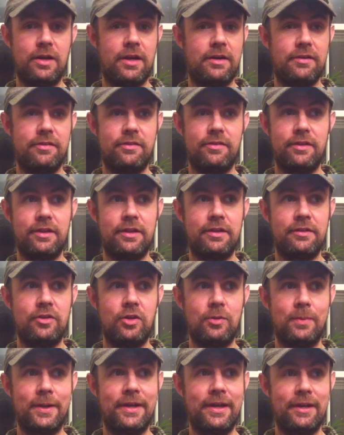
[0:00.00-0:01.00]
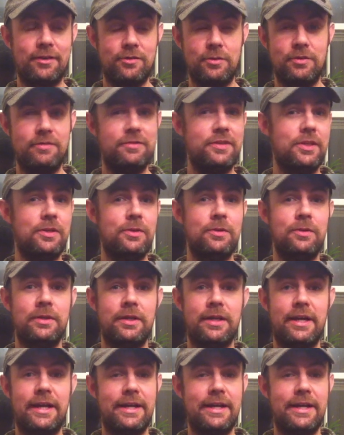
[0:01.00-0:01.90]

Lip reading: honestly, until my next review.